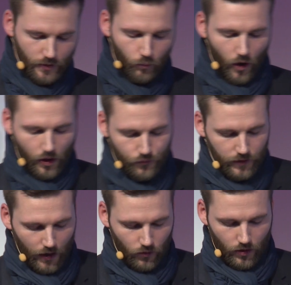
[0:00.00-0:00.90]
a
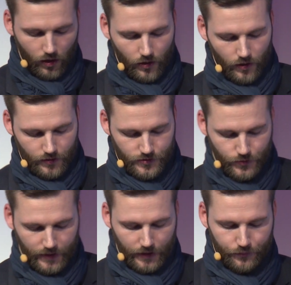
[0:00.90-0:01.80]
wallflower or
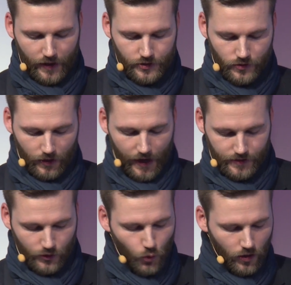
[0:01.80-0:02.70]
strictly functional
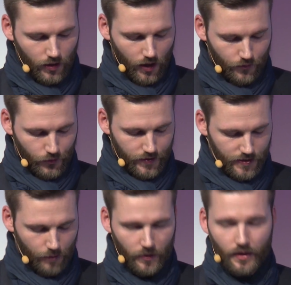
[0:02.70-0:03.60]
like the Google car, for
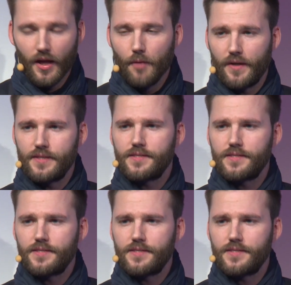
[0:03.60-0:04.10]
example, but